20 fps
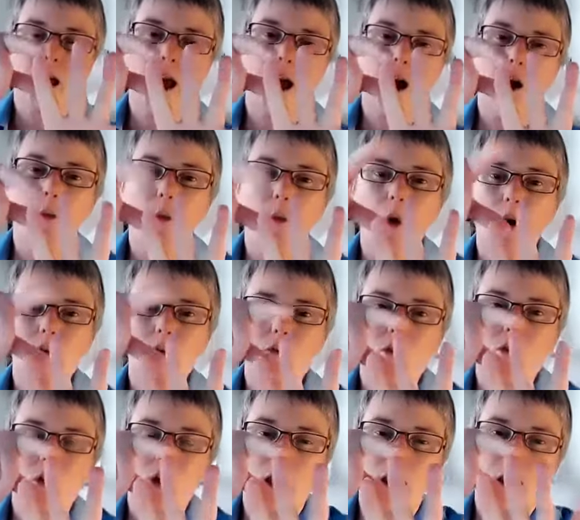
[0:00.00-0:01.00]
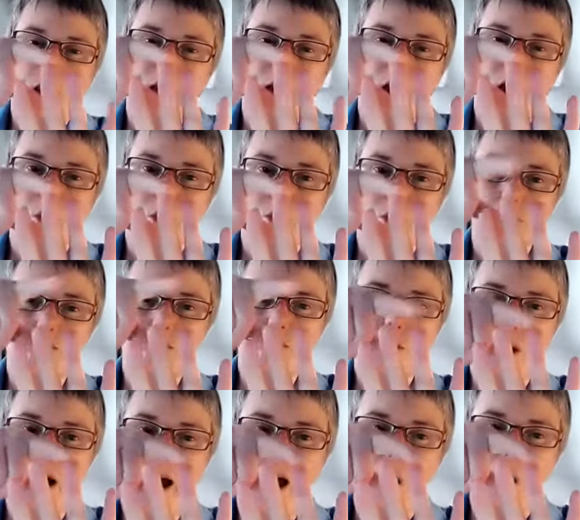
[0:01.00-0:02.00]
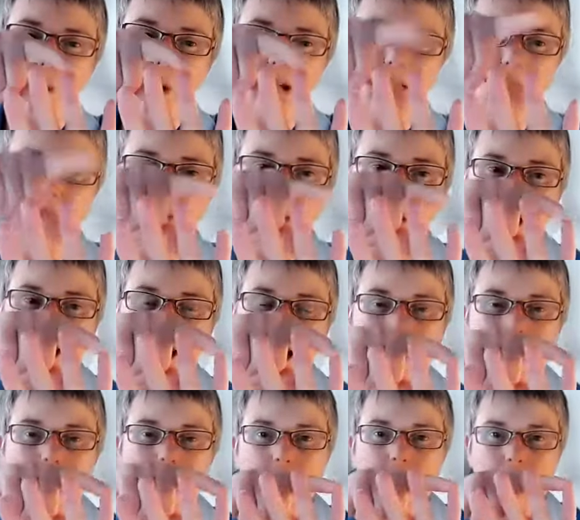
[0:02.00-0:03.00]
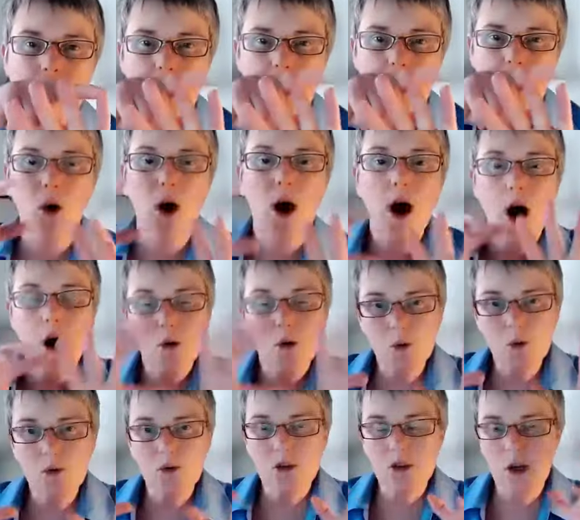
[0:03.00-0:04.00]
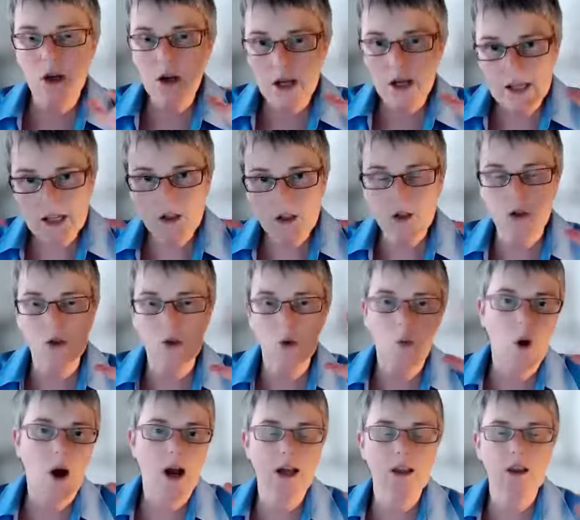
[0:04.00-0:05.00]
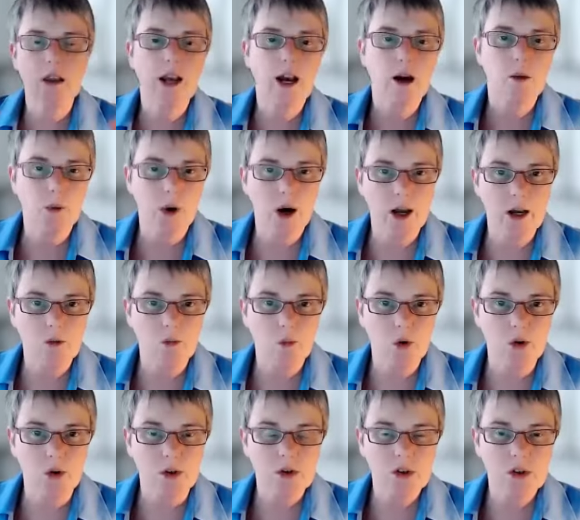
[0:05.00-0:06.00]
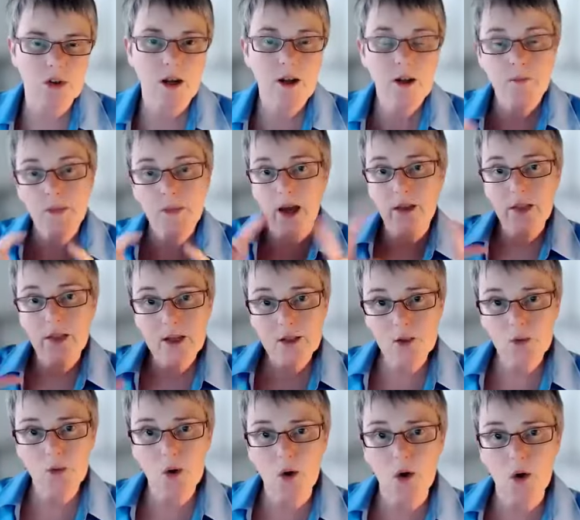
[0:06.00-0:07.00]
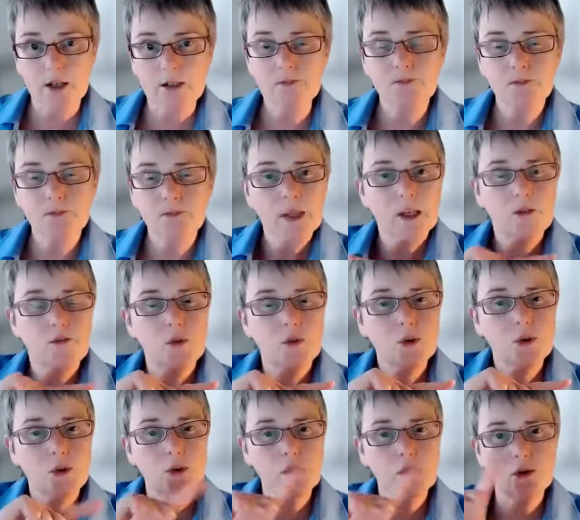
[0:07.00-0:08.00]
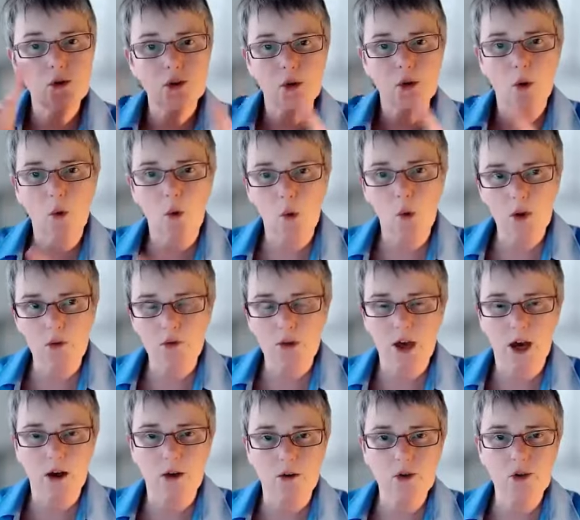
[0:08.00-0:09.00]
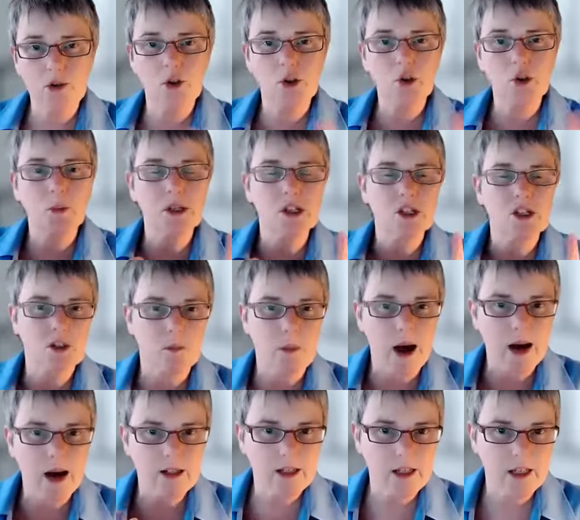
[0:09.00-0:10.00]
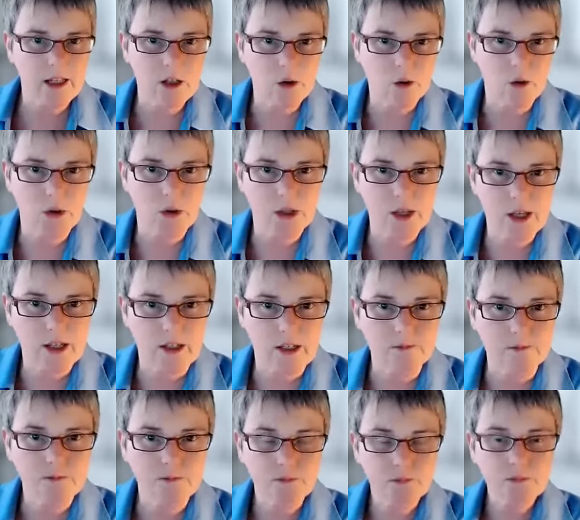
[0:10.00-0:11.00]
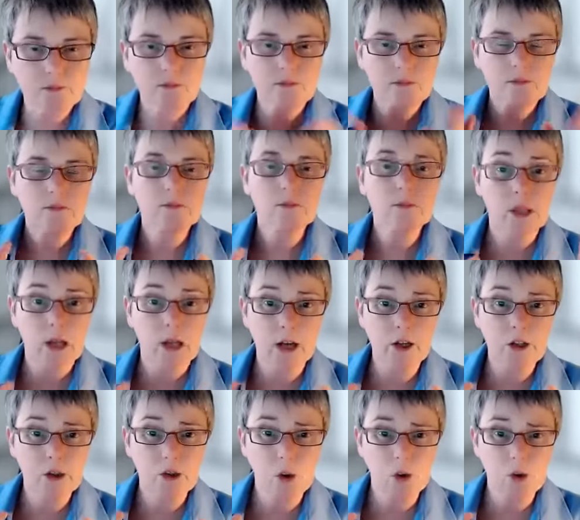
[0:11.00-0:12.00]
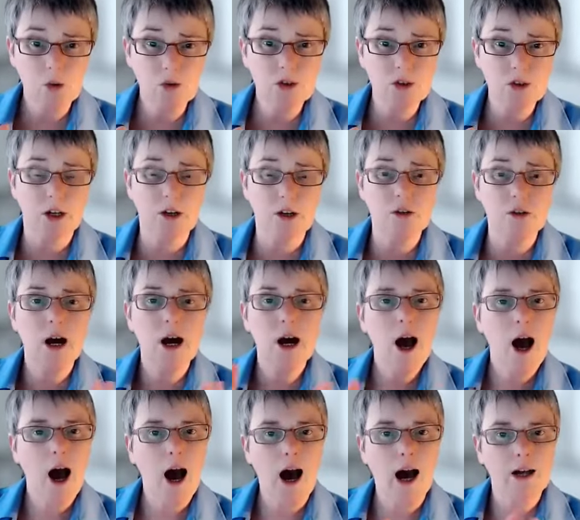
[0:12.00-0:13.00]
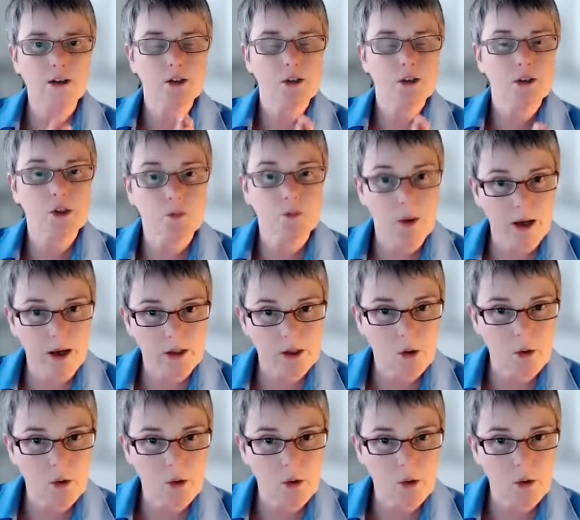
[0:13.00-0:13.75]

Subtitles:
our what, our who, our when, where, and how are also linked to the way that our brain works. And that's why if you can use all of those, you'll be smarter in your thinking And you'll also ask smarter